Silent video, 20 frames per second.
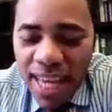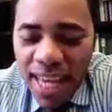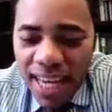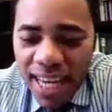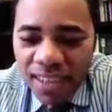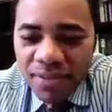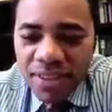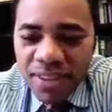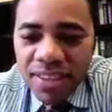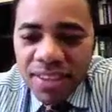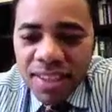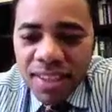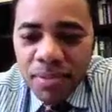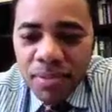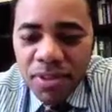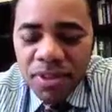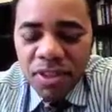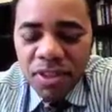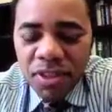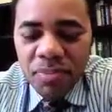that of a
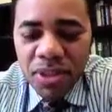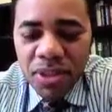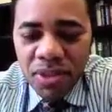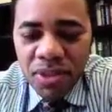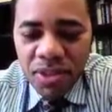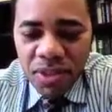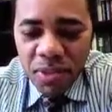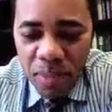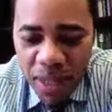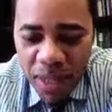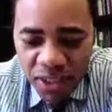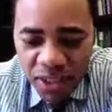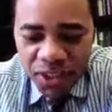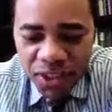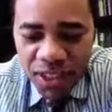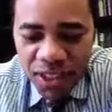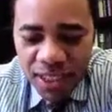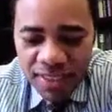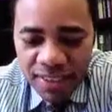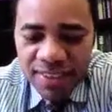substance abuse
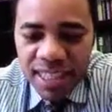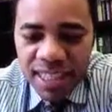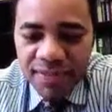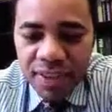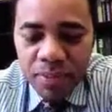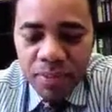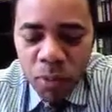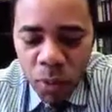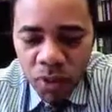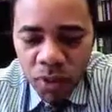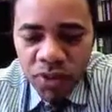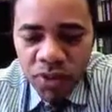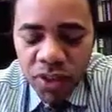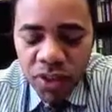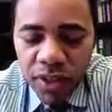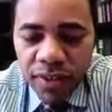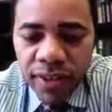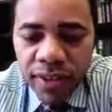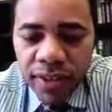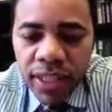specialist is even more
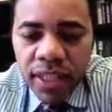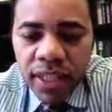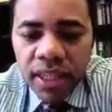so.